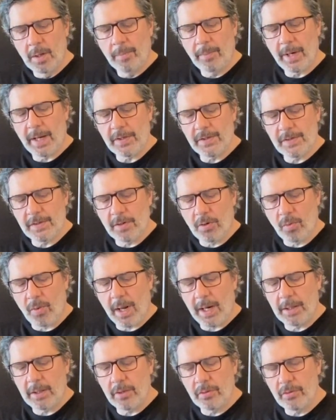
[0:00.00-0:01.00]
but I still
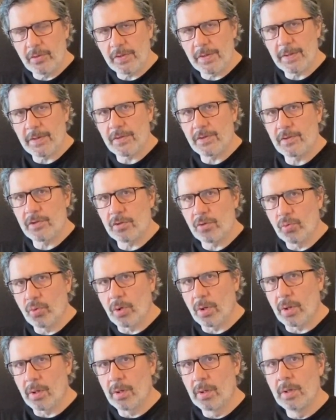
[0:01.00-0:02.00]
want to use this
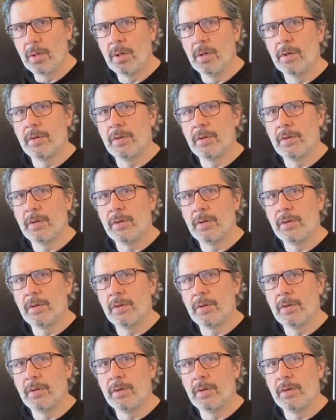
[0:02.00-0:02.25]
tool